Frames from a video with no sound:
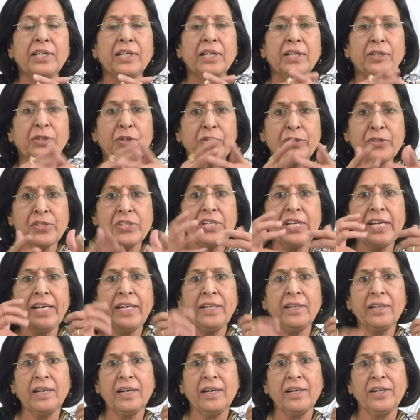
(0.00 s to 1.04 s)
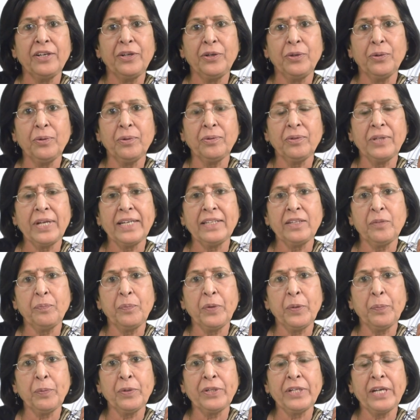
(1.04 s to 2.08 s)
You've seen, that the
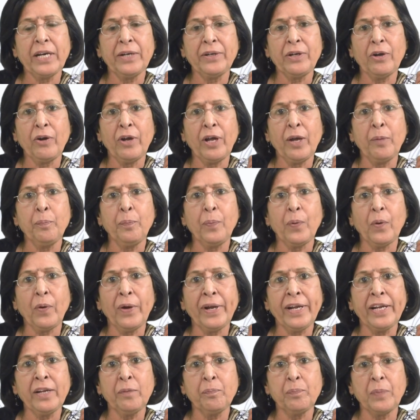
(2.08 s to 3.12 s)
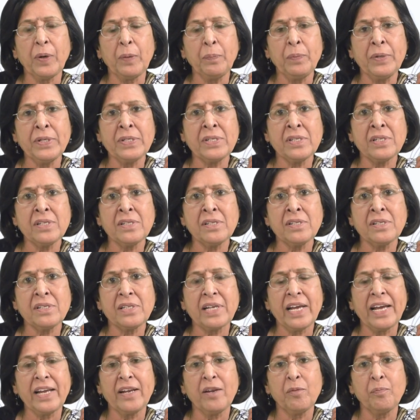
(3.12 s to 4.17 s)
people, they are now employing publicists
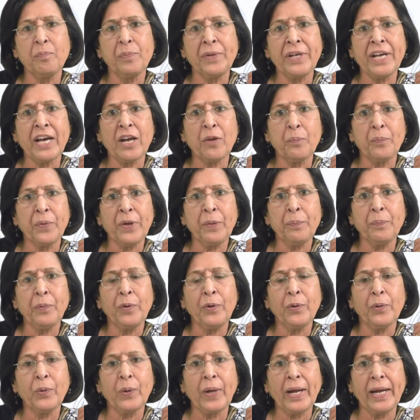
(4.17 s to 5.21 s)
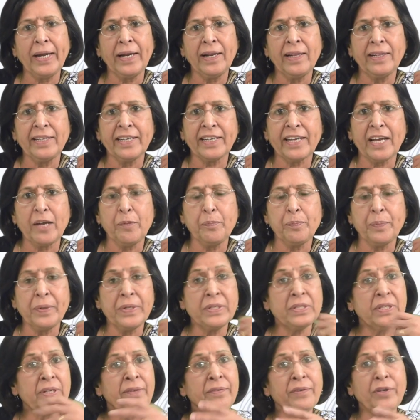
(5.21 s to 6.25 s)
and PR people to handle their
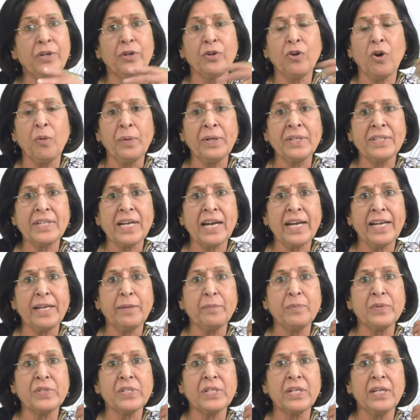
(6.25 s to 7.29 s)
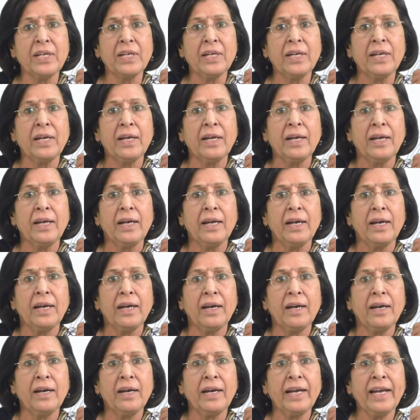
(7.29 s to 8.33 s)
campaigns even in normal times.
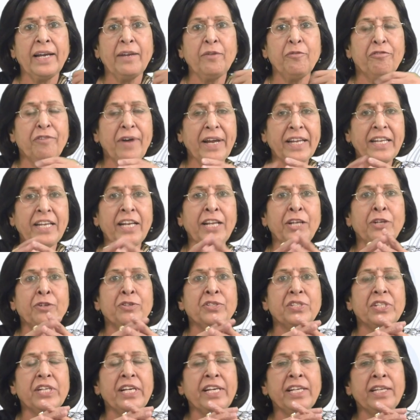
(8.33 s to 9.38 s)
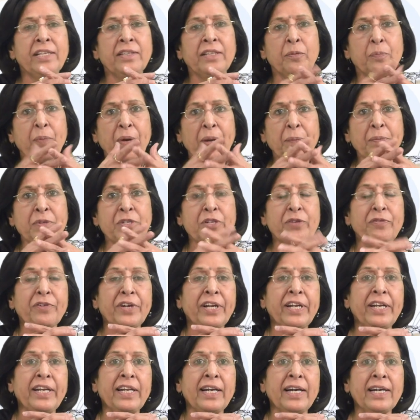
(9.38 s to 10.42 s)
And finally, you see the Prime Minister of
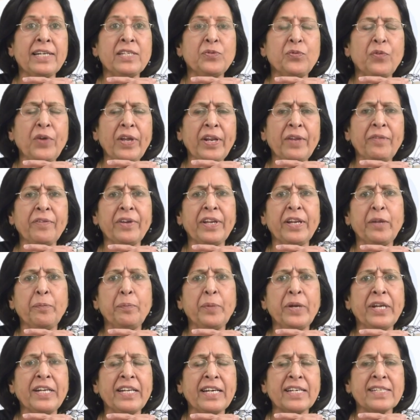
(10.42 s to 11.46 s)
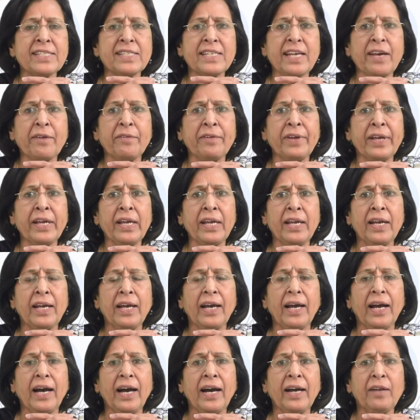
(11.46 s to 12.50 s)
India is very, very media savvy
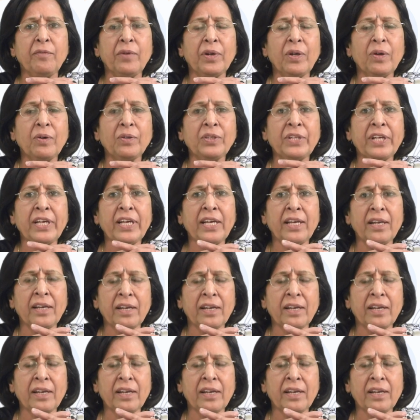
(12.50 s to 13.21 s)
and one of the